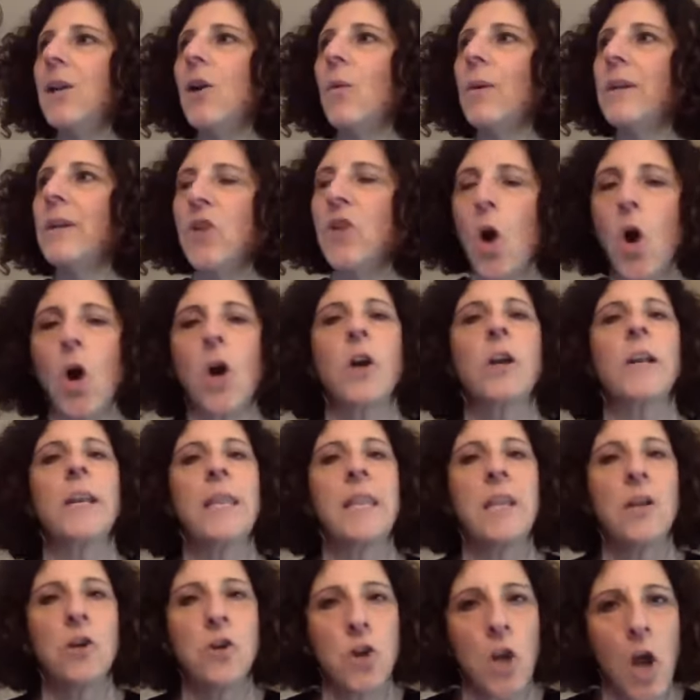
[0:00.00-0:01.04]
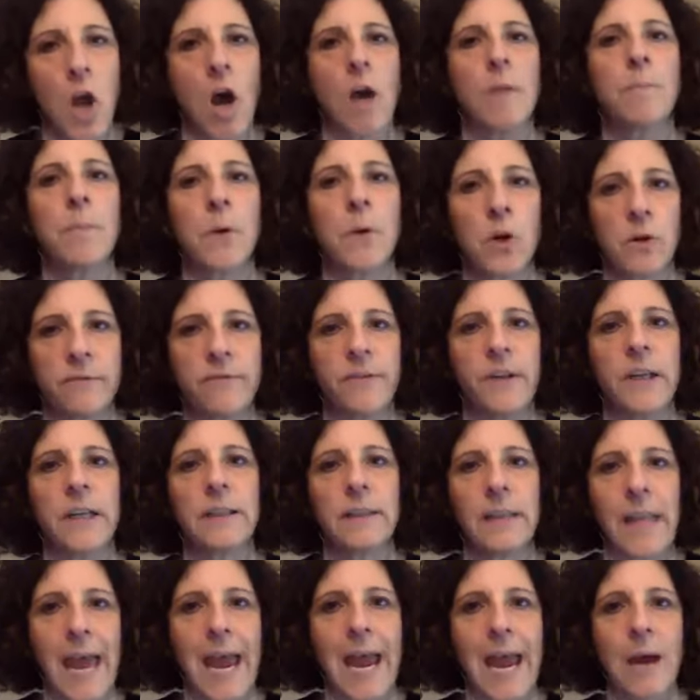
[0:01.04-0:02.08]
it's hard. They're not perfect
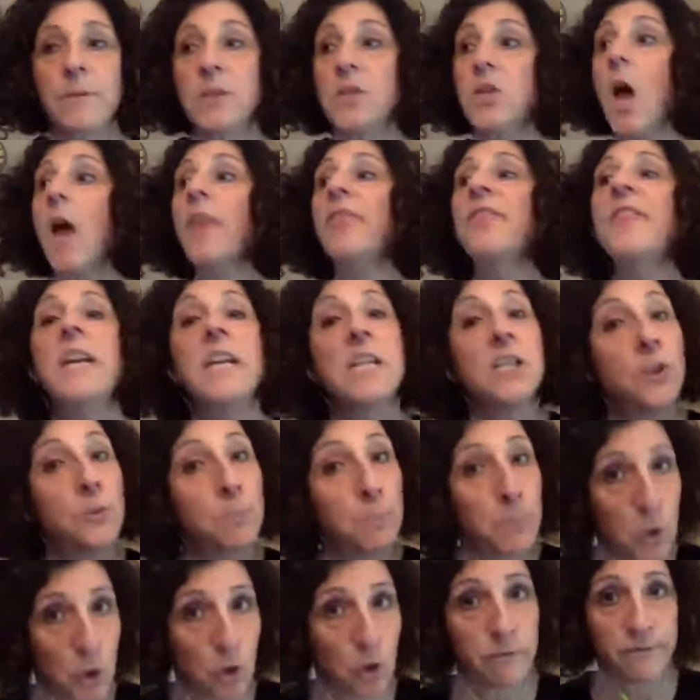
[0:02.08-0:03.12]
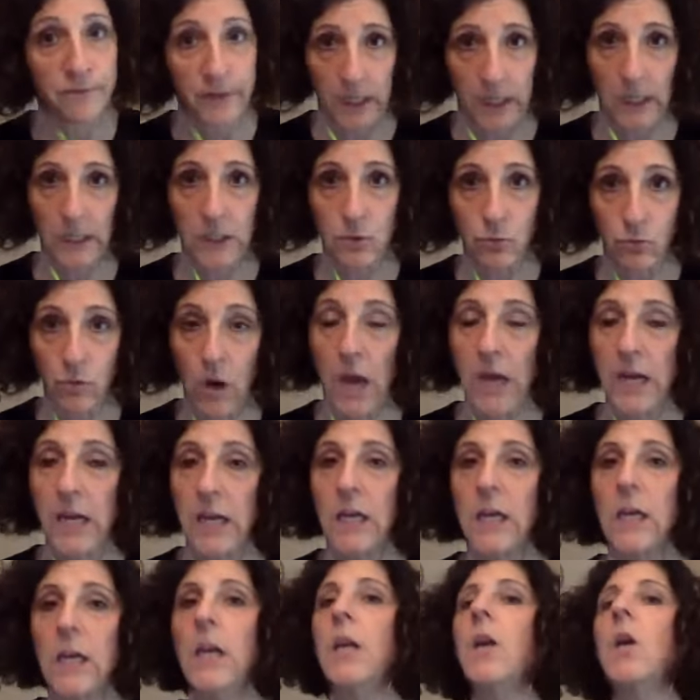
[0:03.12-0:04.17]
labs. Nothing's perfect, right?
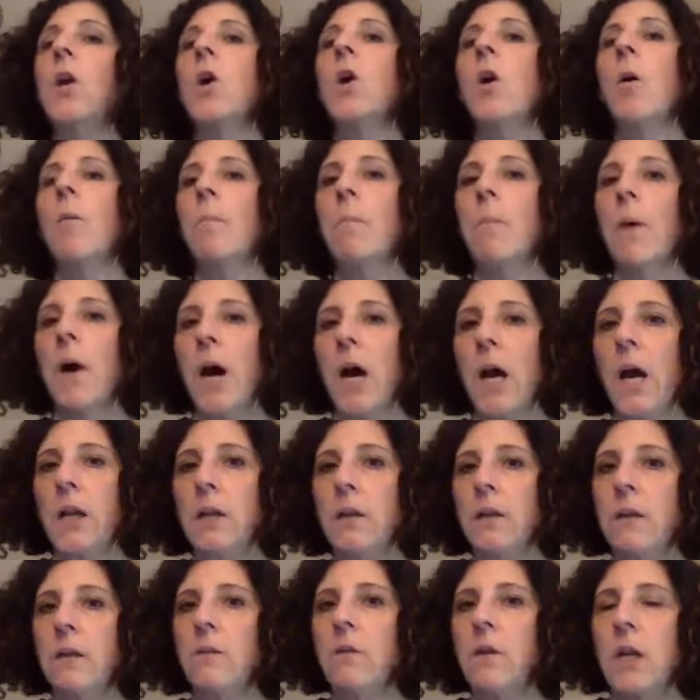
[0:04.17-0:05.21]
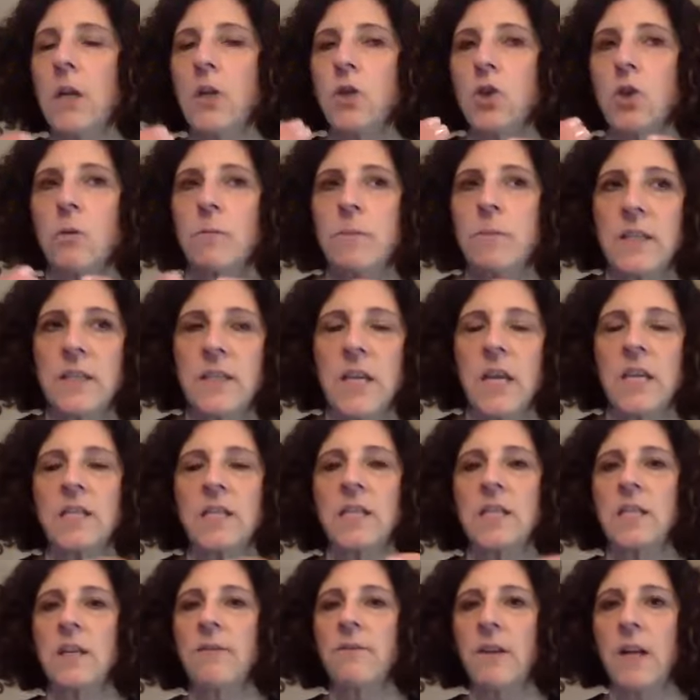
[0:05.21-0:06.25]
But in terms of
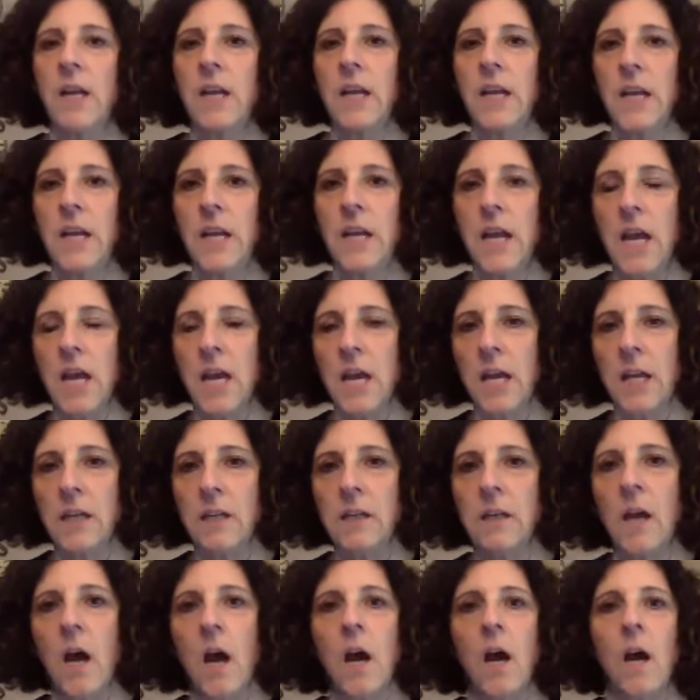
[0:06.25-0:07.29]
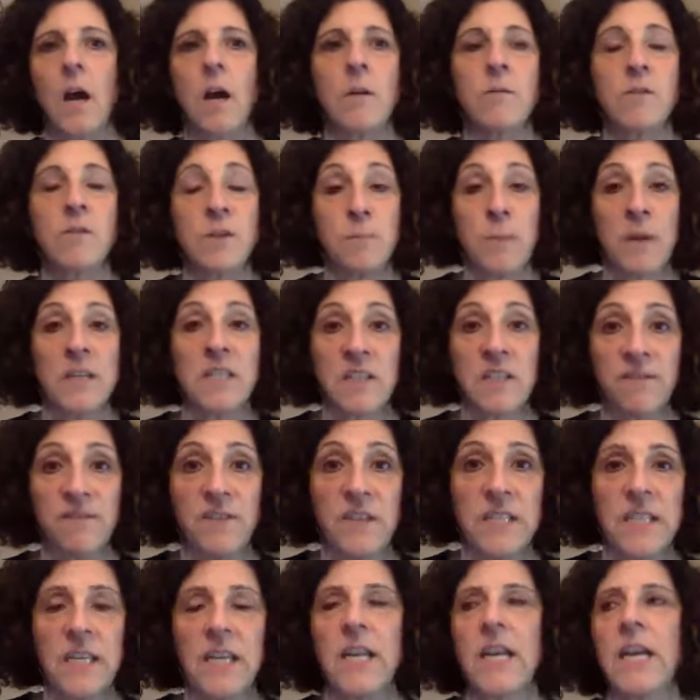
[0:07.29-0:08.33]
sensitivity and
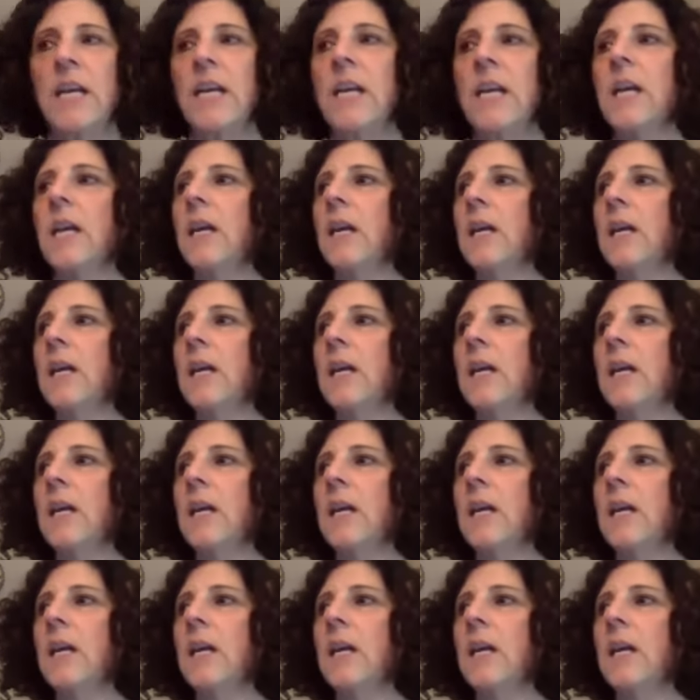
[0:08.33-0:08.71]
specificity,